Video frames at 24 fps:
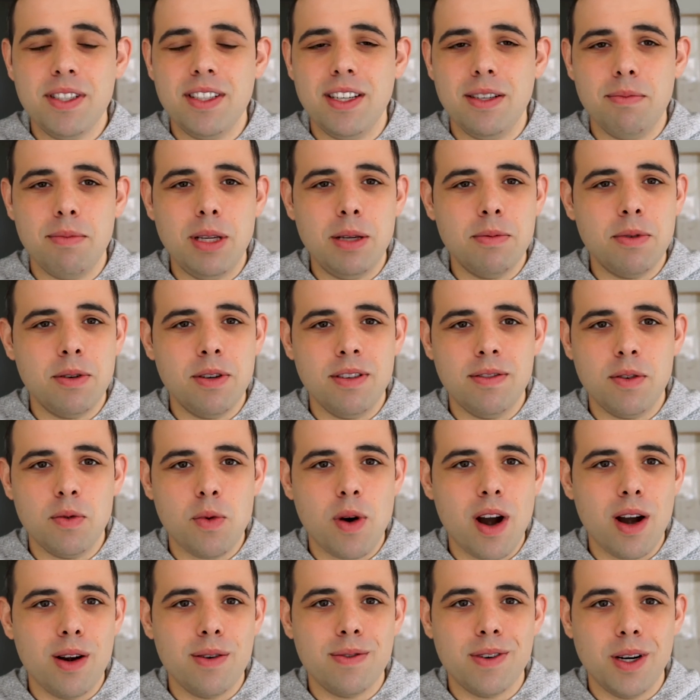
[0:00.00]
seen people even
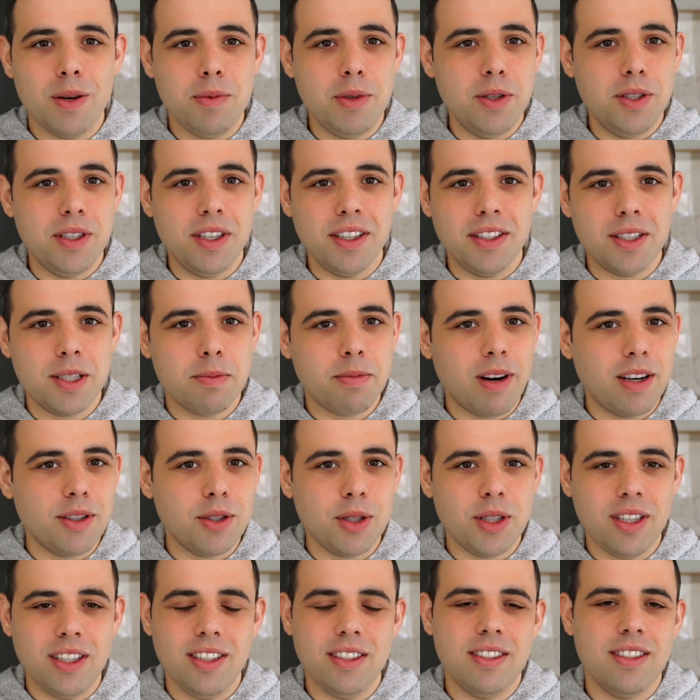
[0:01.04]
wireframe using
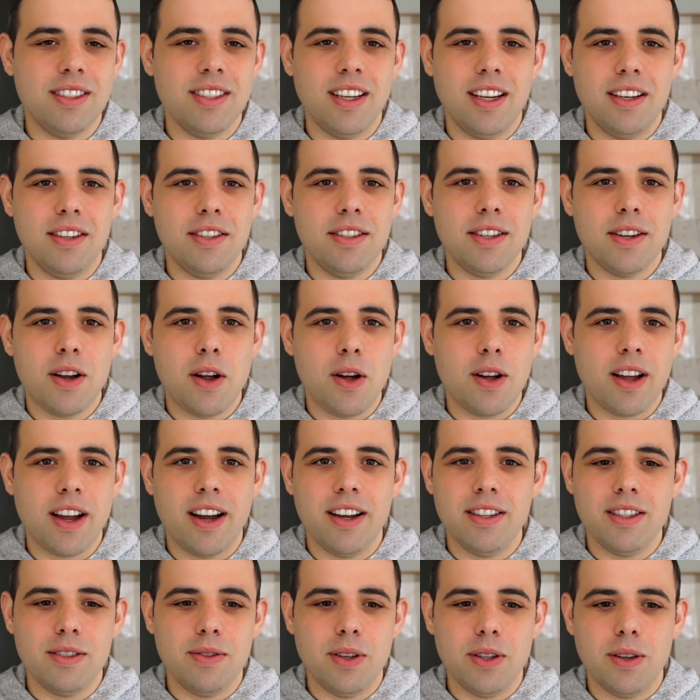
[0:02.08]
spreadsheets and all
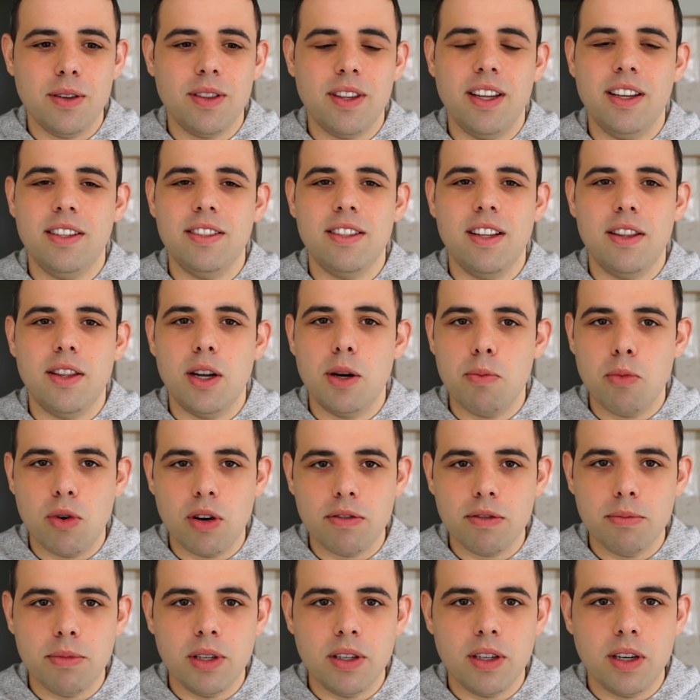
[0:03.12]
kinds of other things that they're more
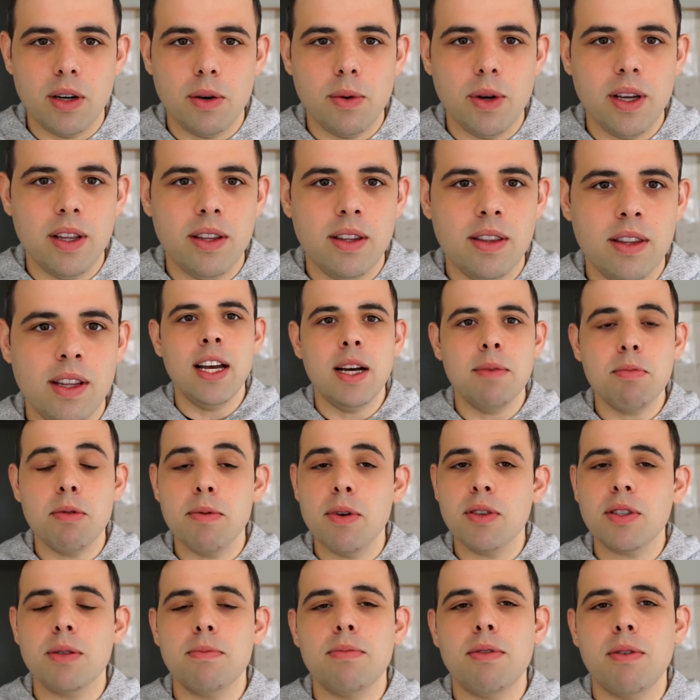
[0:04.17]
familiar with. But
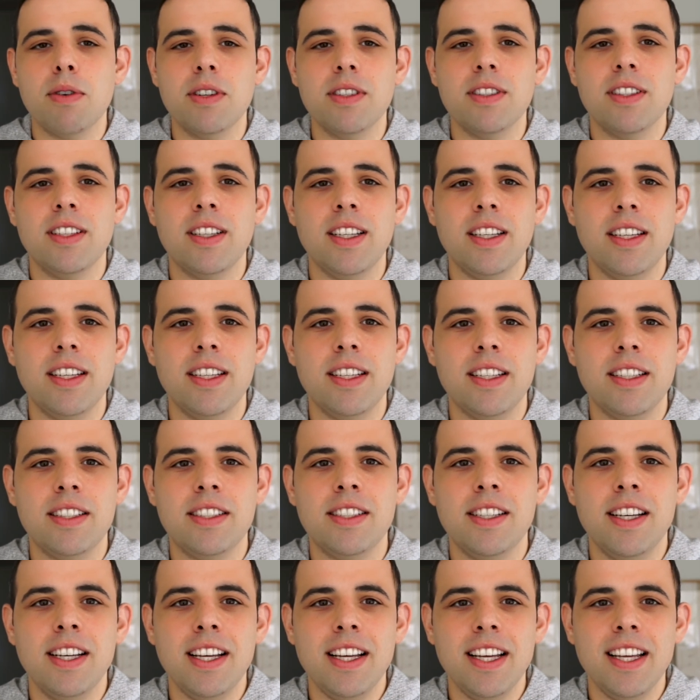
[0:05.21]
most importantly,
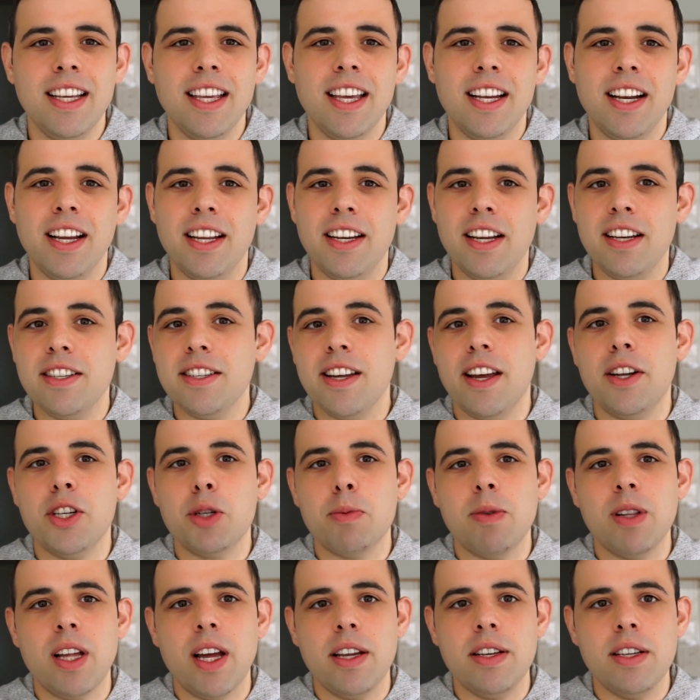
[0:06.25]
it's getting an
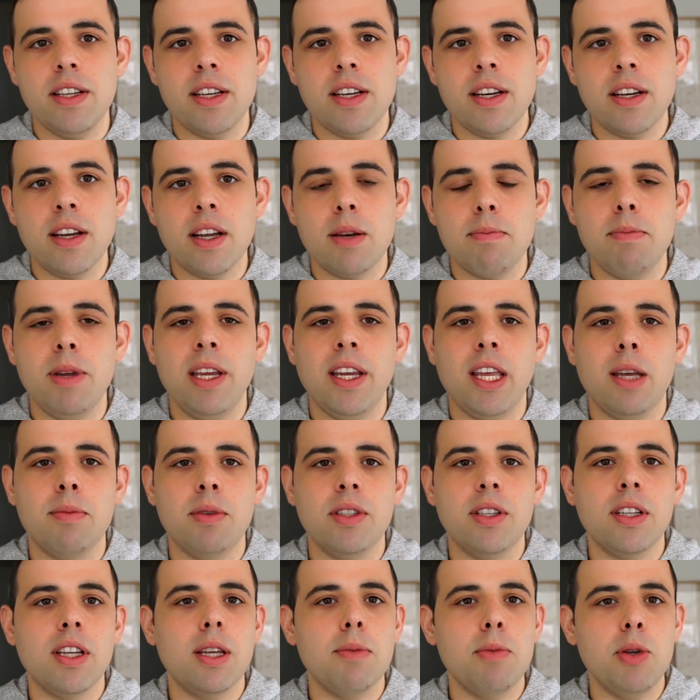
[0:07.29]
intangible idea and being able
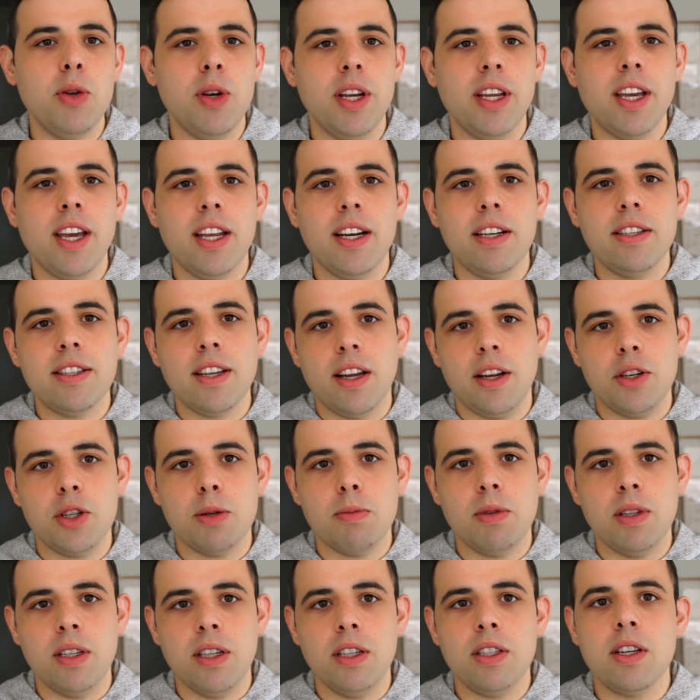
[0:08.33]
to communicate it
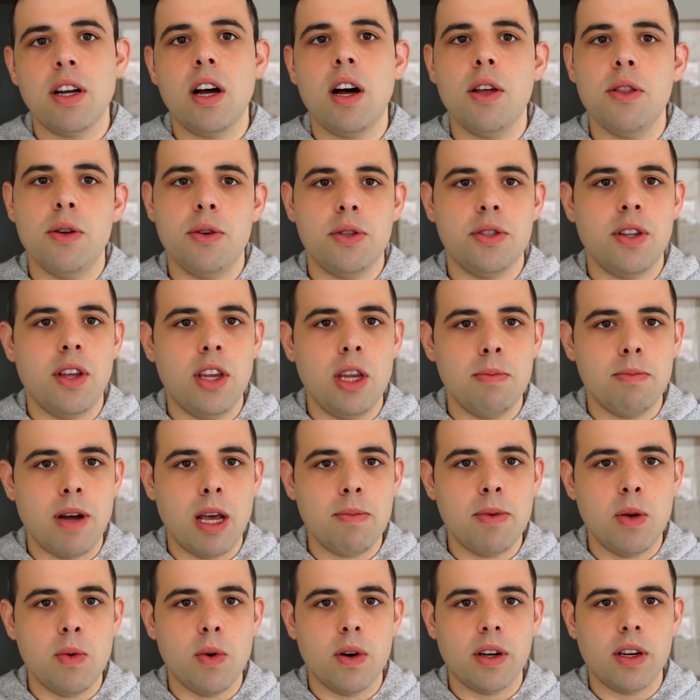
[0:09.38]
tangibly to others that you might
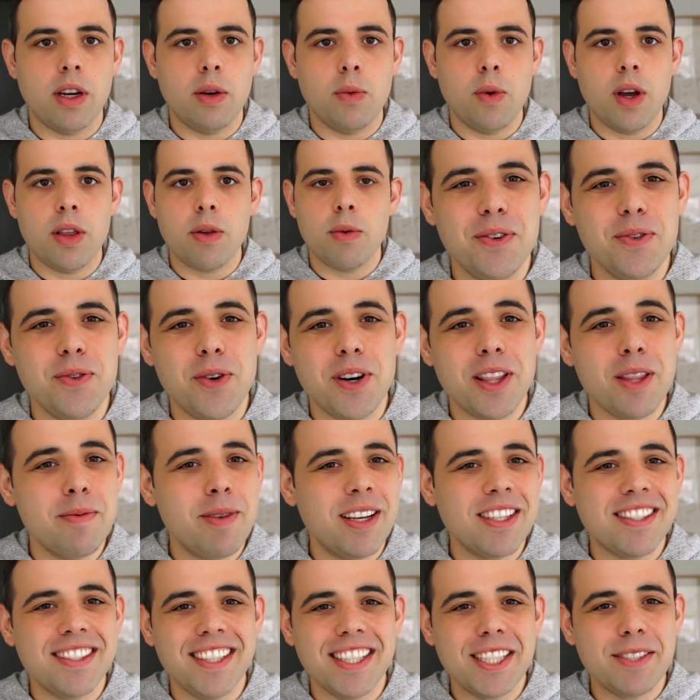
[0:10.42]
be working with. One of the
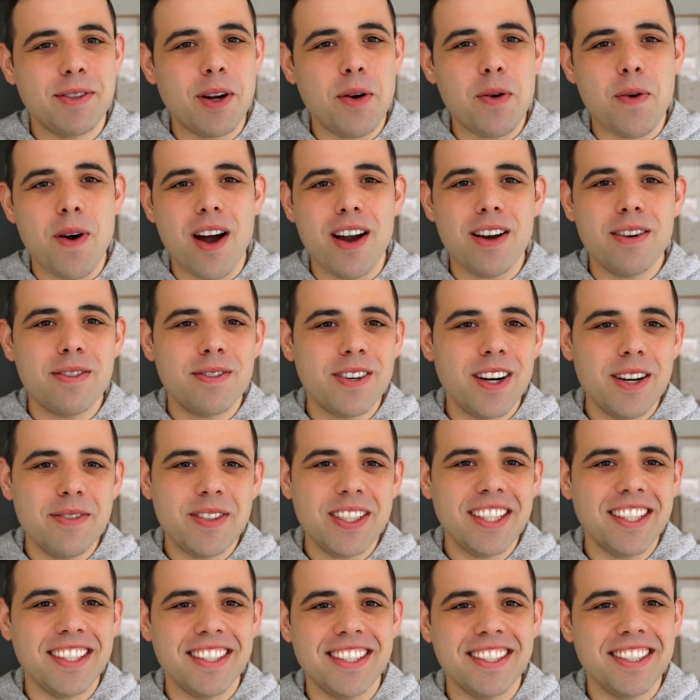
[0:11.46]
best things about
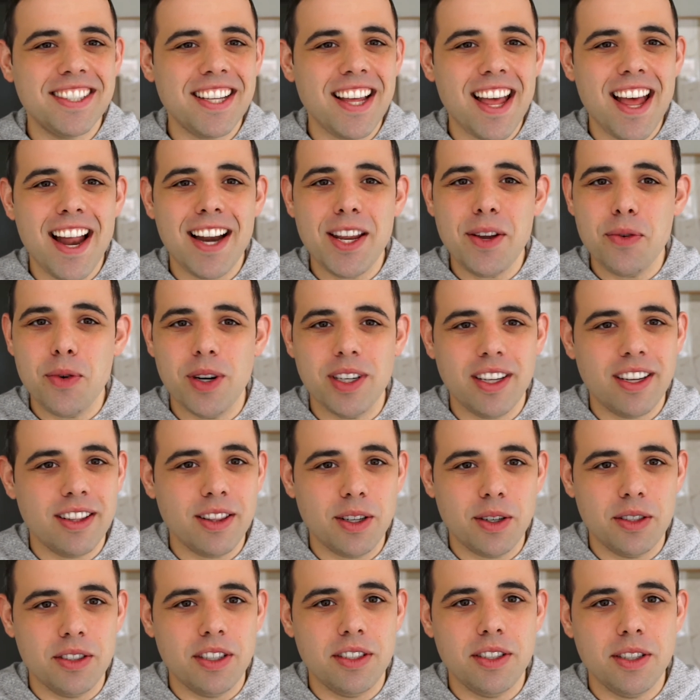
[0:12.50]
wireframing is anyone can
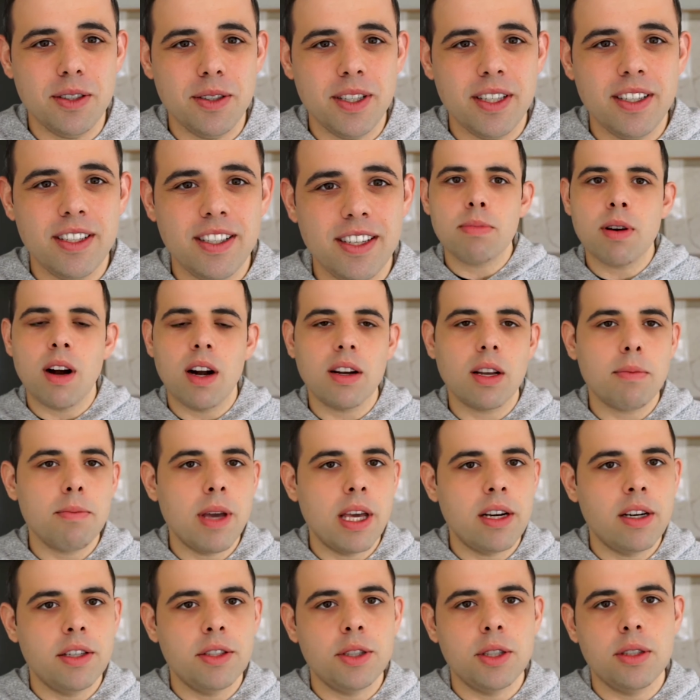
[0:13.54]
learn to do it. Product
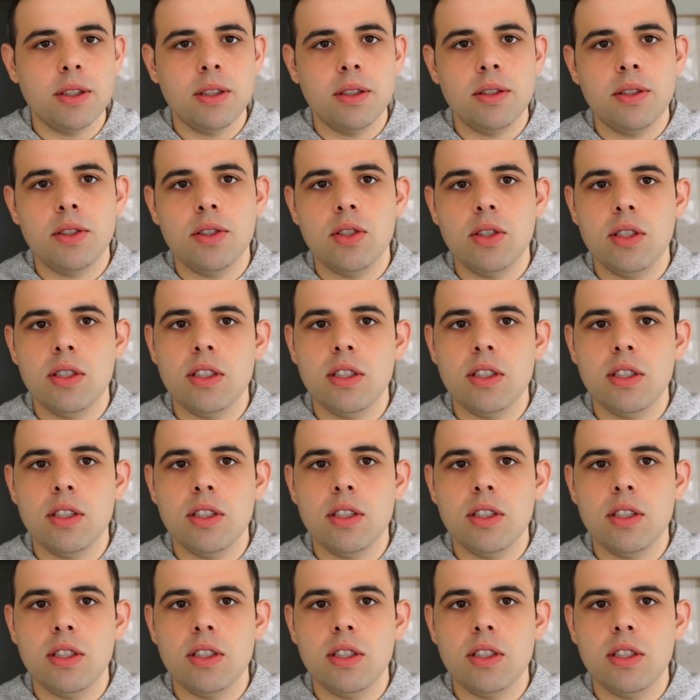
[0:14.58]
managers,